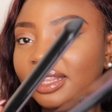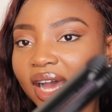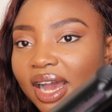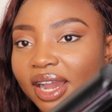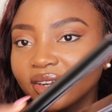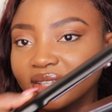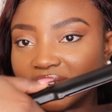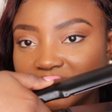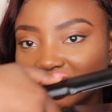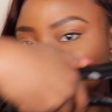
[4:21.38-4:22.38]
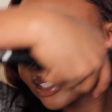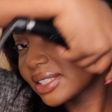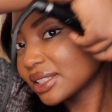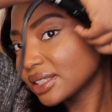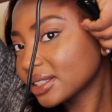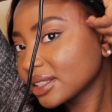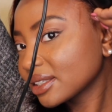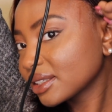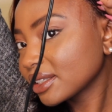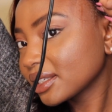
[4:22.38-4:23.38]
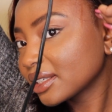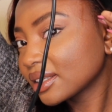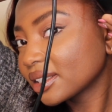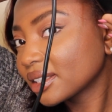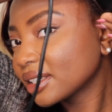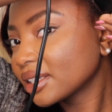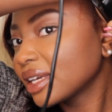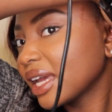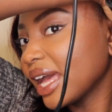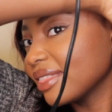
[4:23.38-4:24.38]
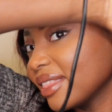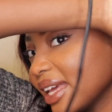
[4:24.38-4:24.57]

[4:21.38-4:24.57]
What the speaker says: the iron like this, and